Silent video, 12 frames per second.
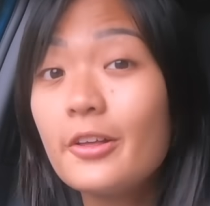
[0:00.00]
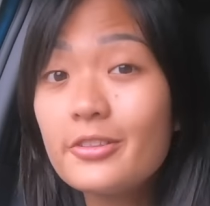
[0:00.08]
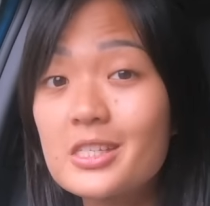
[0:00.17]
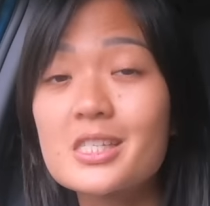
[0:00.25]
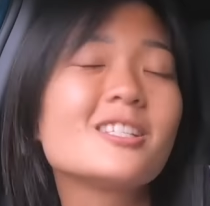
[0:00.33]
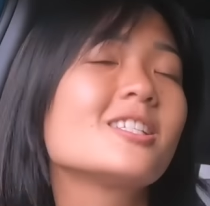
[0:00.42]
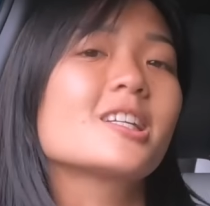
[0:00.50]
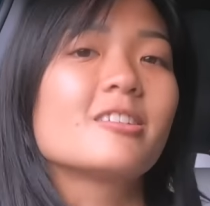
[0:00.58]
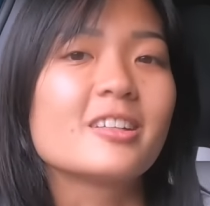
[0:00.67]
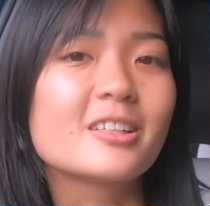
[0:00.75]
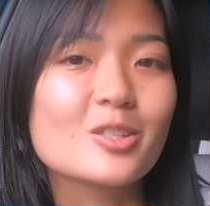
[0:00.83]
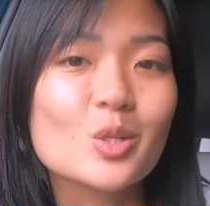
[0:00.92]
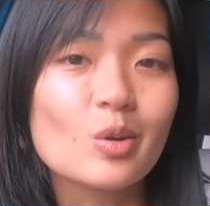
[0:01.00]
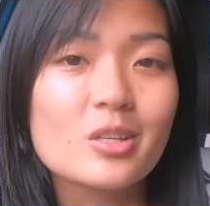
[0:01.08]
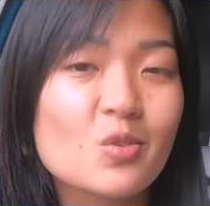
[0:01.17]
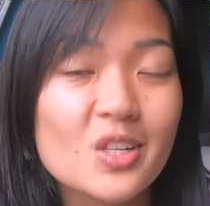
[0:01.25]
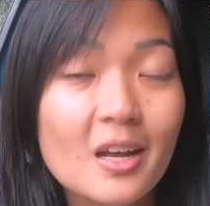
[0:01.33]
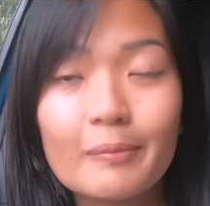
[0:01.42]
this interior, so
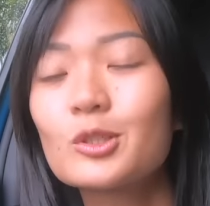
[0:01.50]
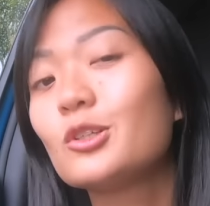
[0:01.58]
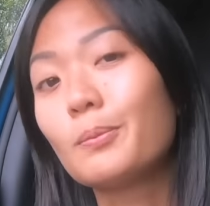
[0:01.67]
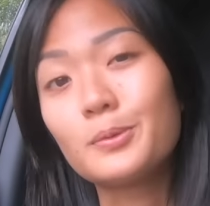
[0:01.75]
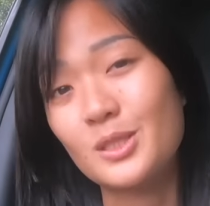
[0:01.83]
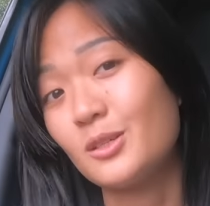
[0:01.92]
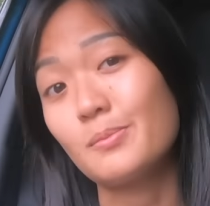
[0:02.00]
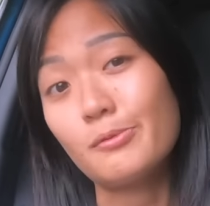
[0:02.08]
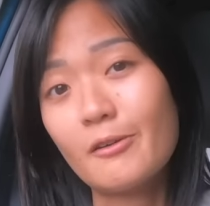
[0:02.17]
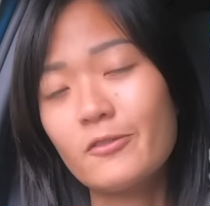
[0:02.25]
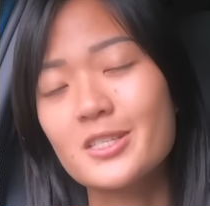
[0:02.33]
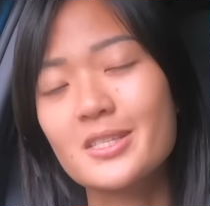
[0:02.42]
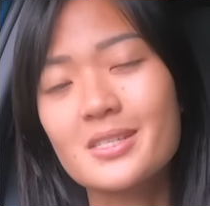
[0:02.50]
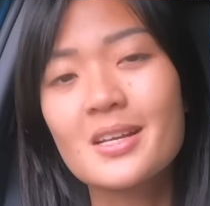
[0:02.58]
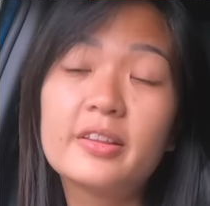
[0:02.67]
it's really up to your personal preference.